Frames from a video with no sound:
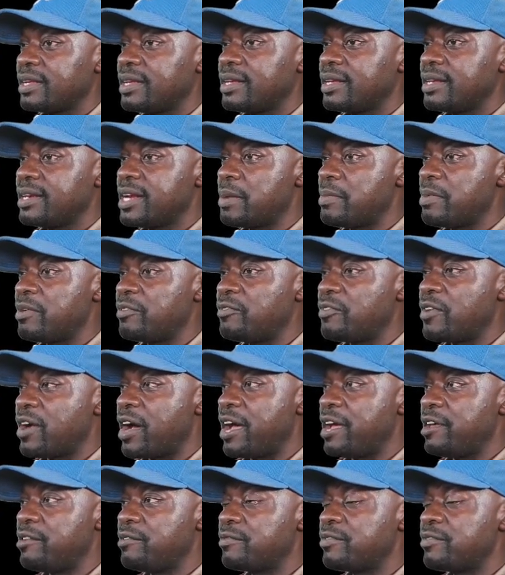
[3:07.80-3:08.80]
Number
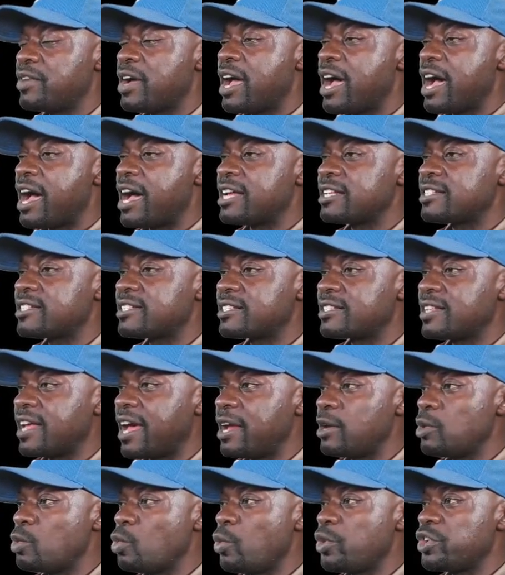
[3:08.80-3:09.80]
five, a
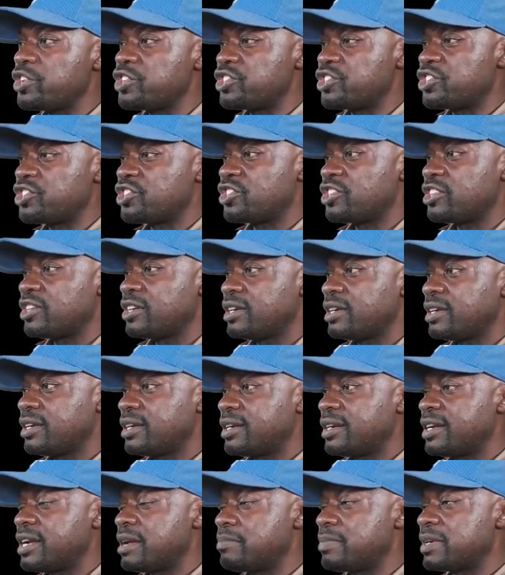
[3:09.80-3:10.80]
sandwich.
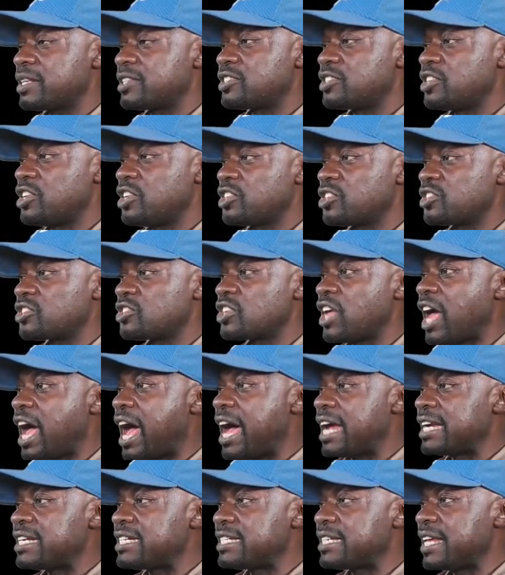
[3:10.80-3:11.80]
Number six,
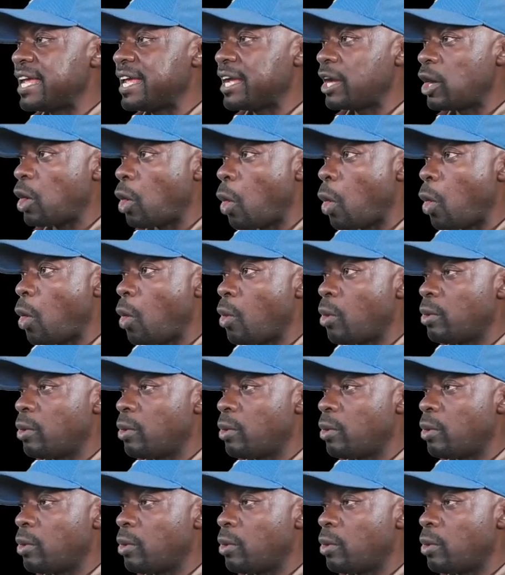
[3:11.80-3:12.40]
a taco.